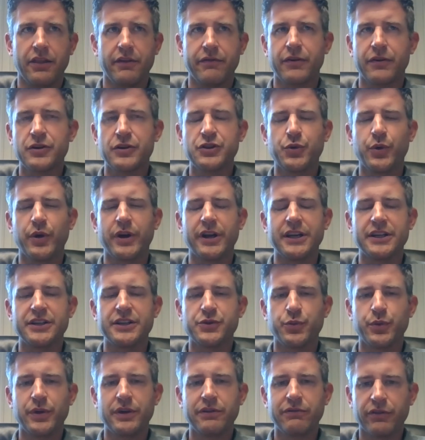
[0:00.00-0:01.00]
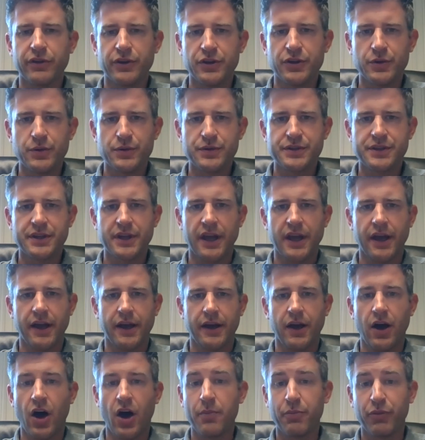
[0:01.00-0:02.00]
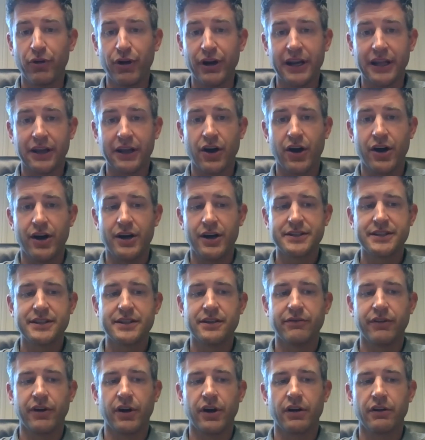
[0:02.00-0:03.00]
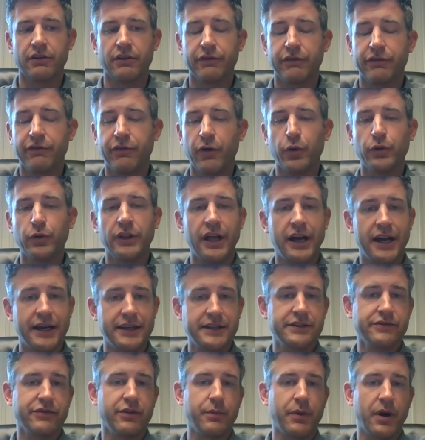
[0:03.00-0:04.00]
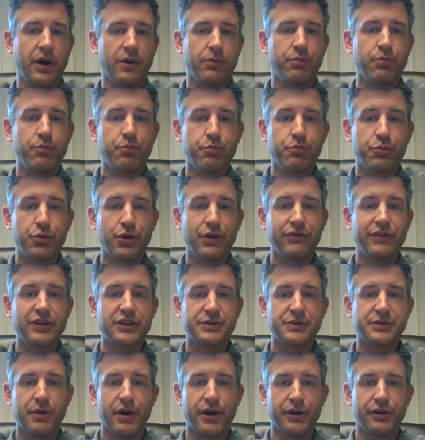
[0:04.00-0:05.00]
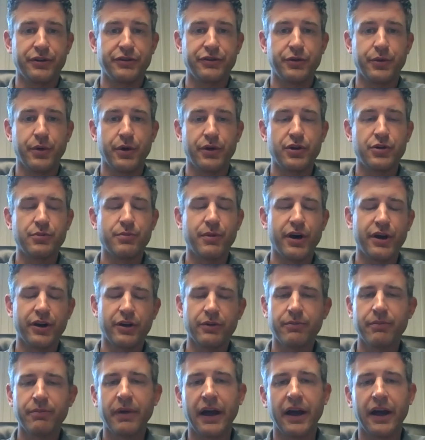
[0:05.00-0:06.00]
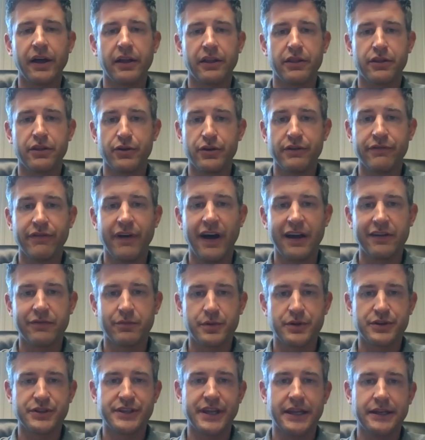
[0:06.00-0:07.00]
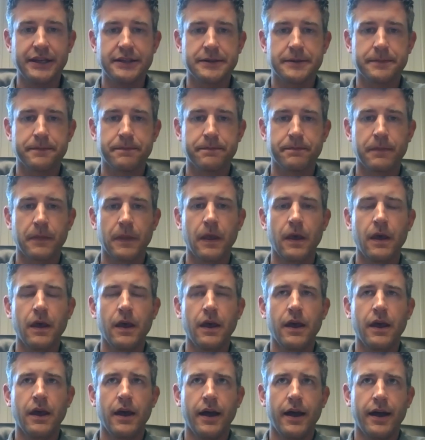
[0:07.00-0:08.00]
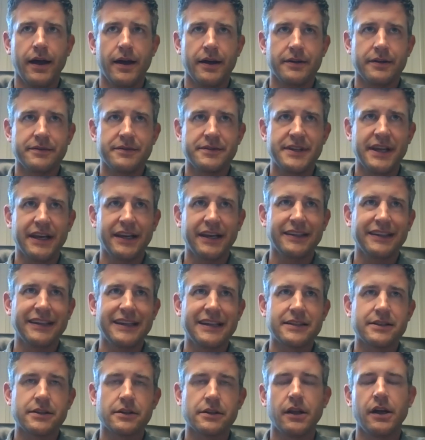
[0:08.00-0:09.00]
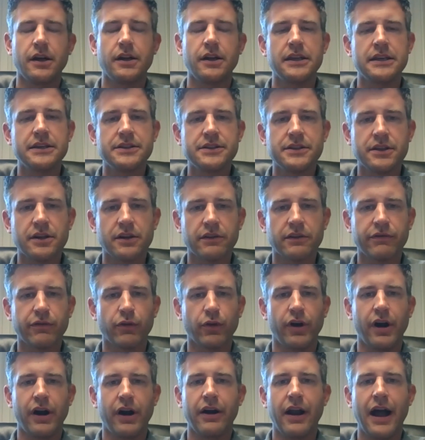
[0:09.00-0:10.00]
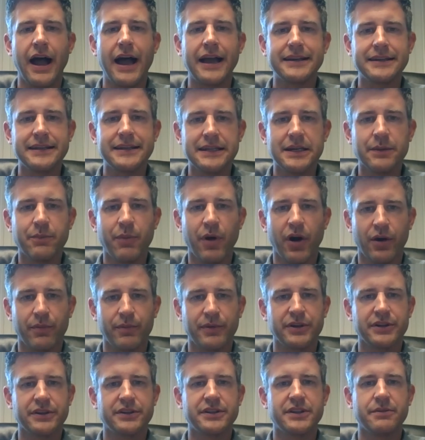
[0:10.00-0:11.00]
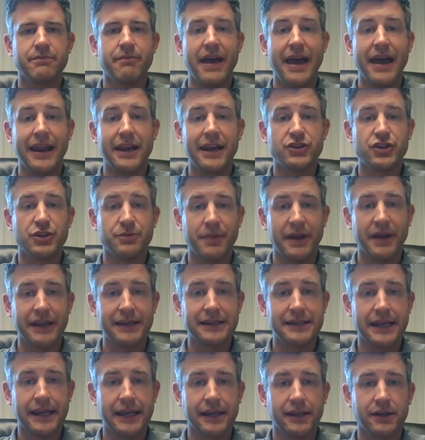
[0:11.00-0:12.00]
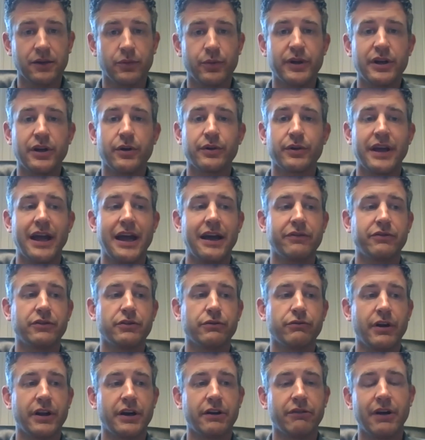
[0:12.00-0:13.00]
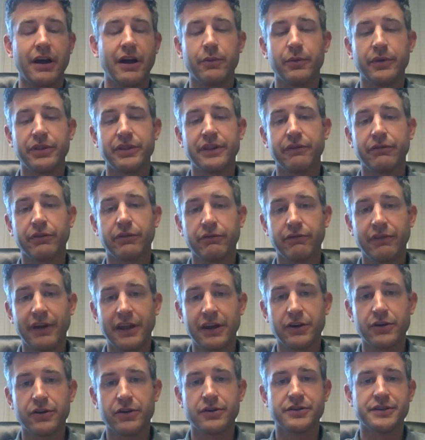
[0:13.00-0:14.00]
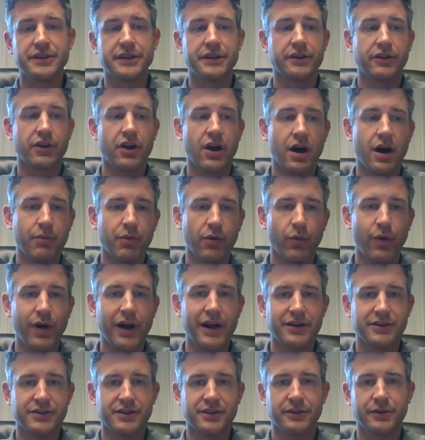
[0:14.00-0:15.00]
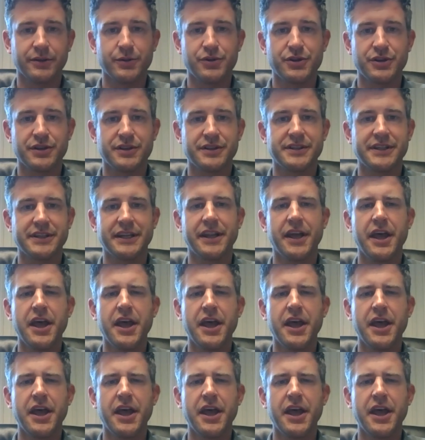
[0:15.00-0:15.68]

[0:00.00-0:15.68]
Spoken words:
first one is we've reduced operating costs of our phone lines from our previous model to our new model by 35%. Secondly, it's a lot easier for our IT department to manage and maintain. We don't have to run around with different vendors and copper wire solutions, and